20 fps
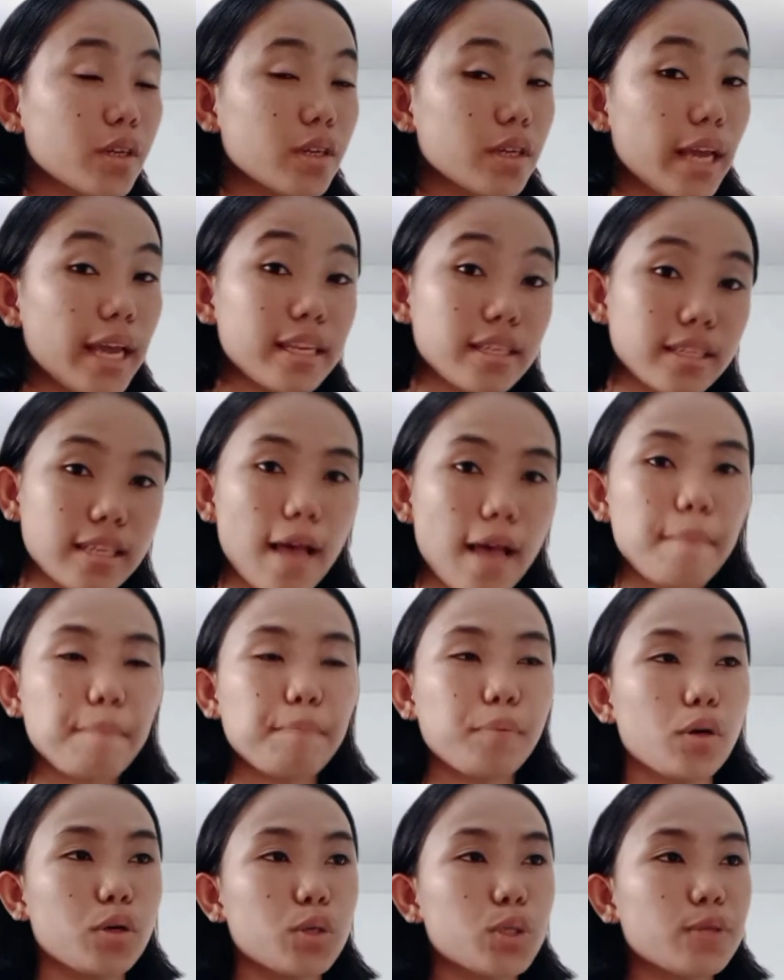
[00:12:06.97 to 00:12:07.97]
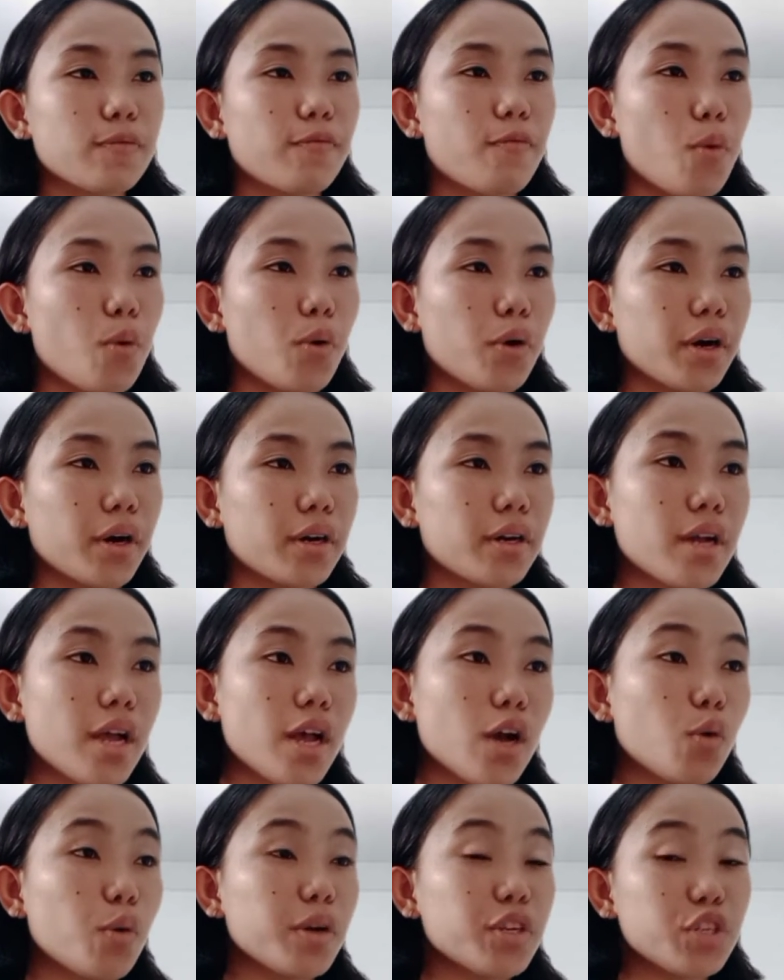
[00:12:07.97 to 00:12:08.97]
examples for
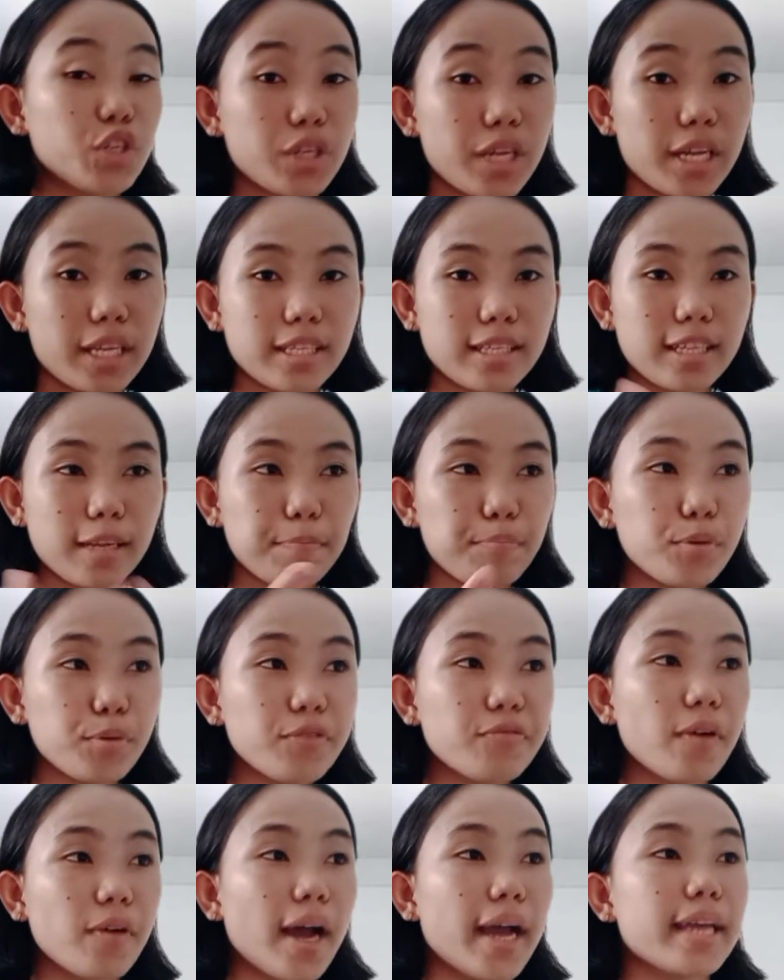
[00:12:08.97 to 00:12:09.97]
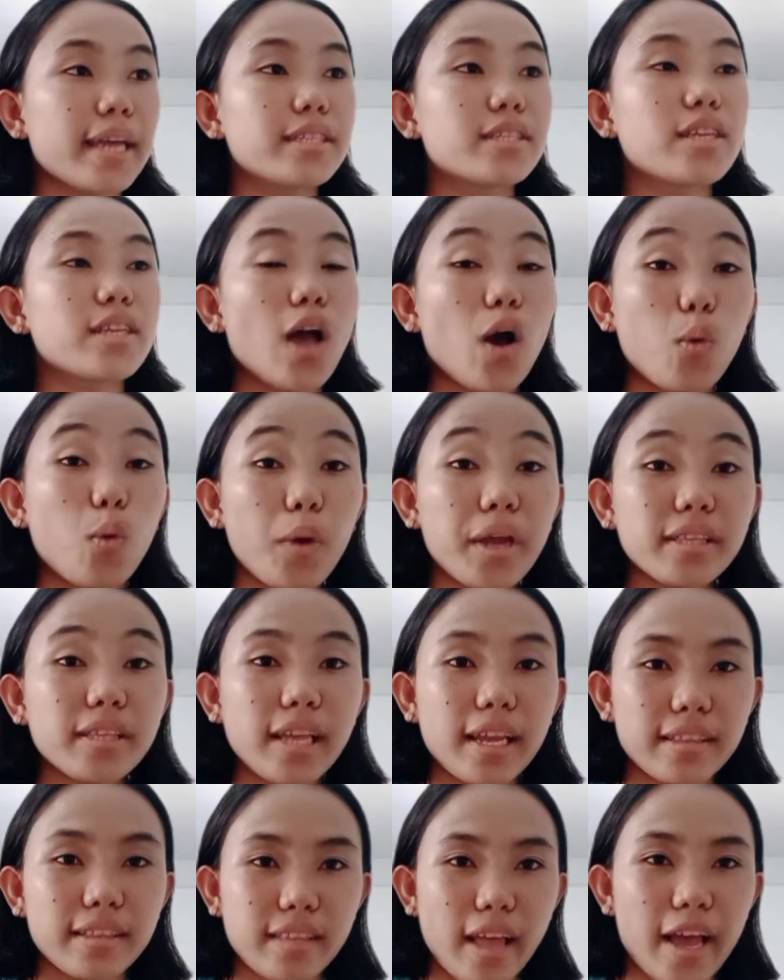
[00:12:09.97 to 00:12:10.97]
questions that provides
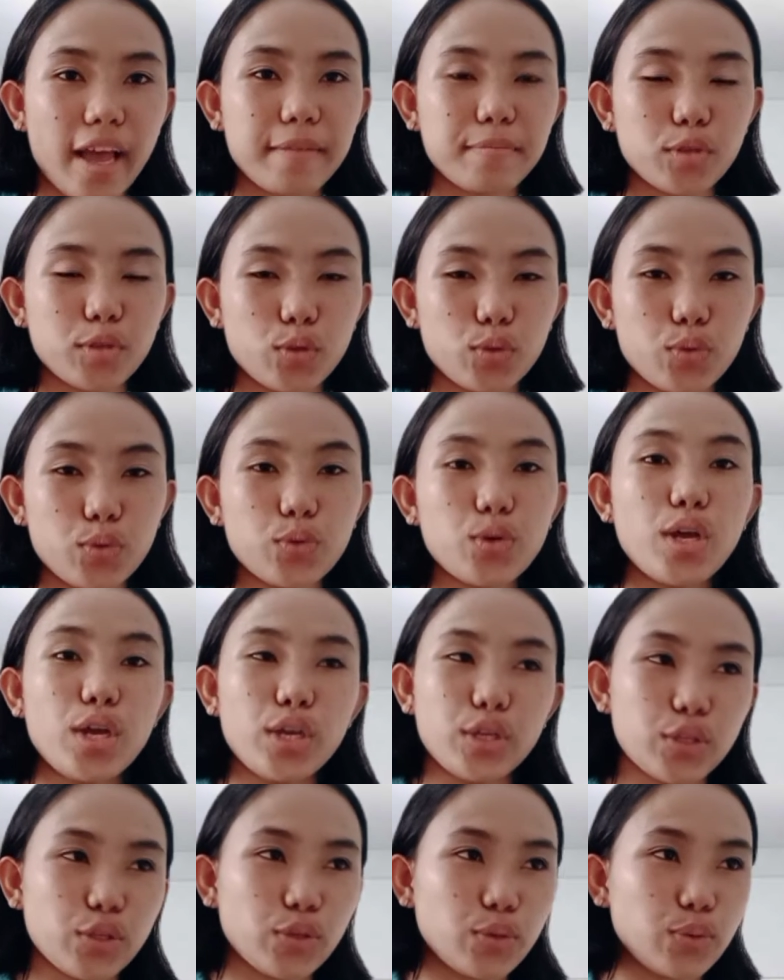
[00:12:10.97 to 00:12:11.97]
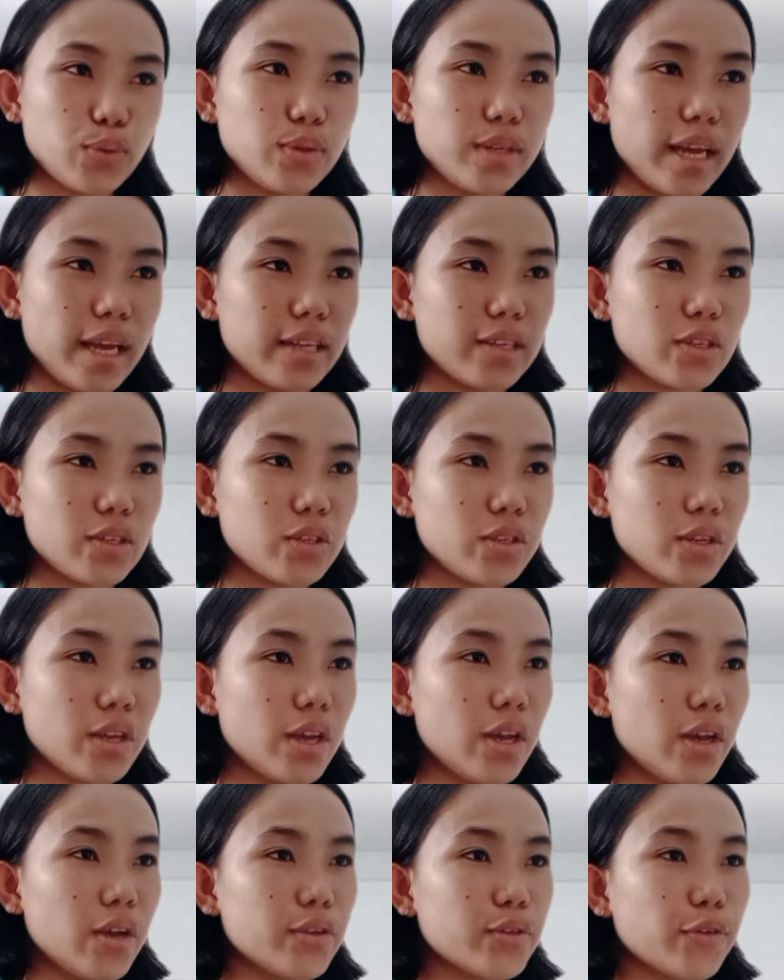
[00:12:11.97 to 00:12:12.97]
waiting times to students.
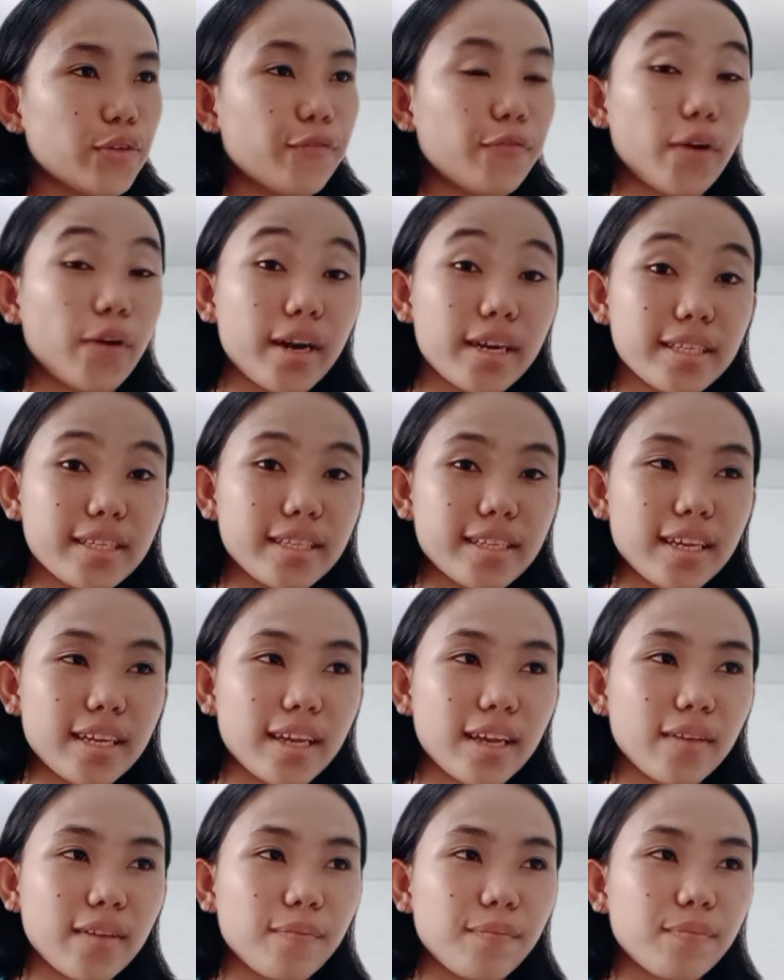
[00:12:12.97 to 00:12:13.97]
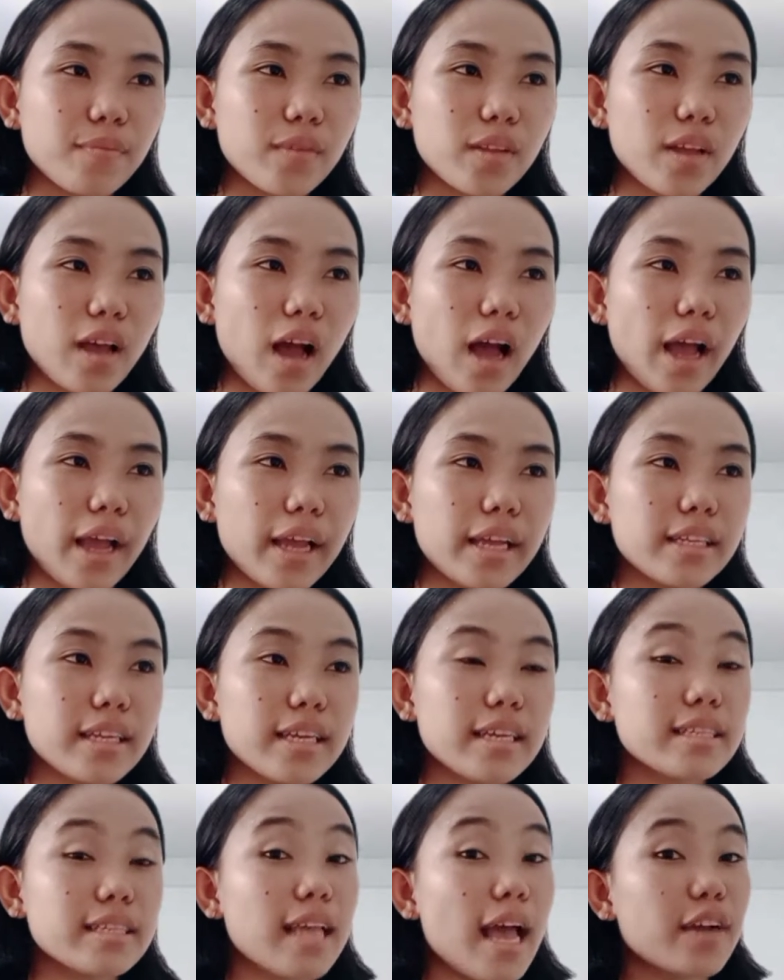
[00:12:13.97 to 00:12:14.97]
So first, it
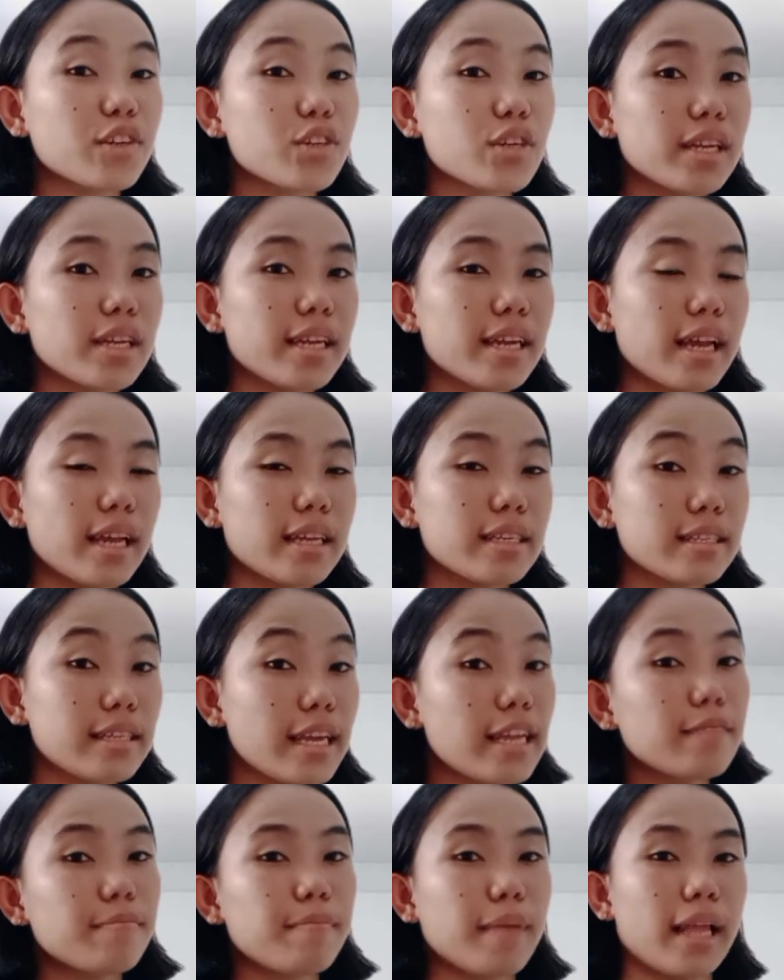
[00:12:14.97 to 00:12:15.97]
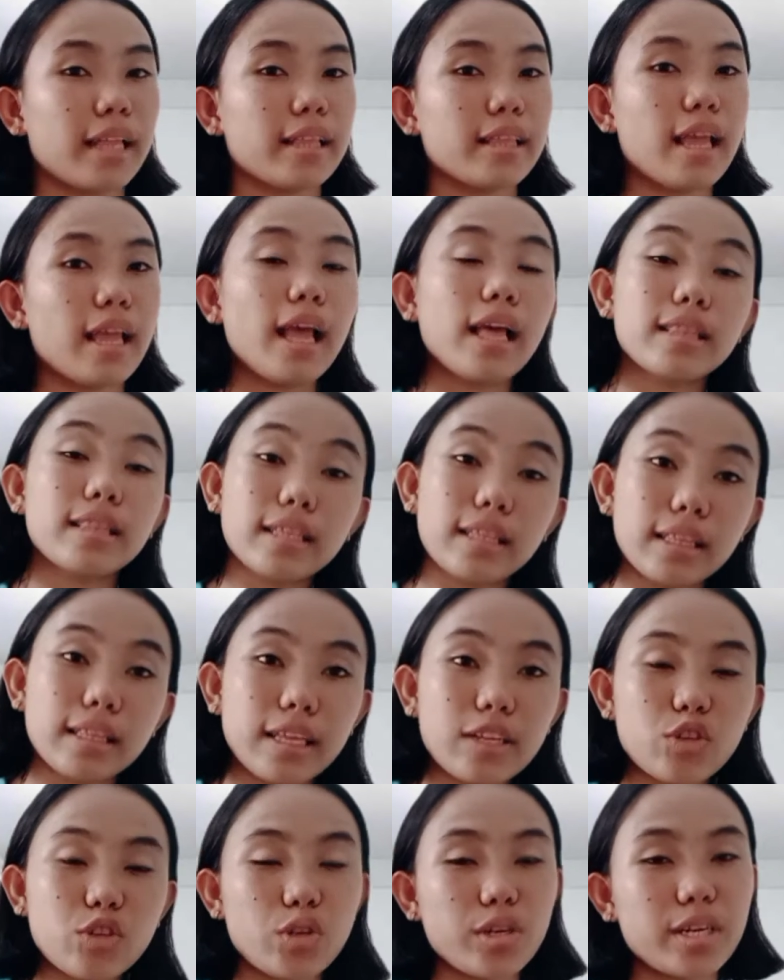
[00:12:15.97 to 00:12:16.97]
is actually a statement that the
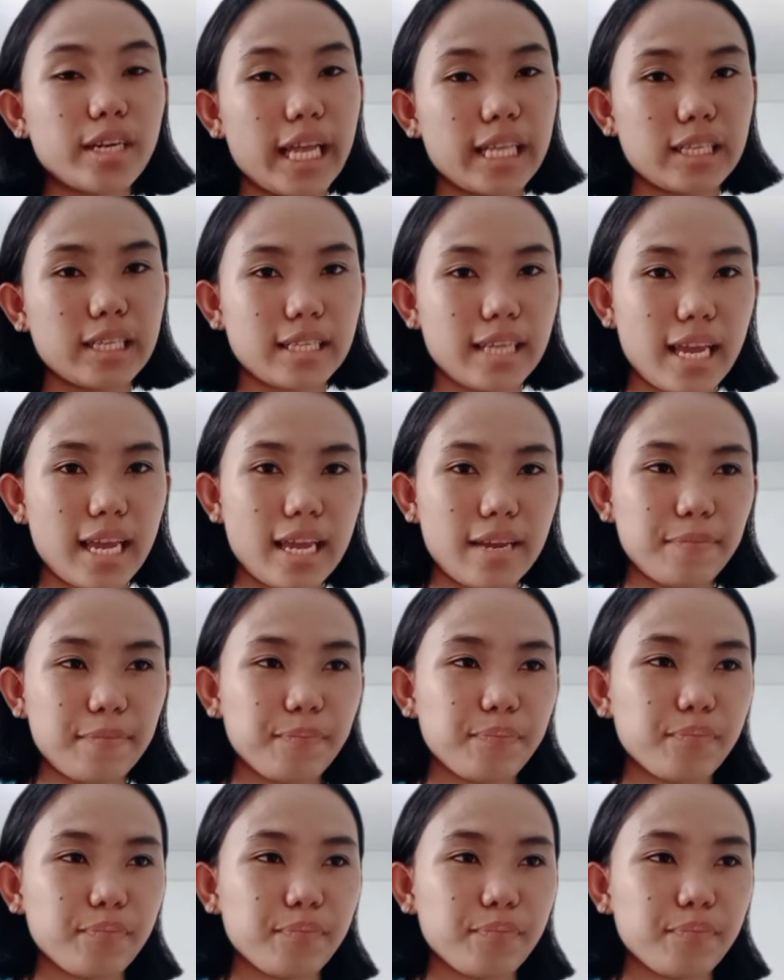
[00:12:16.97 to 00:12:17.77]
teacher can say.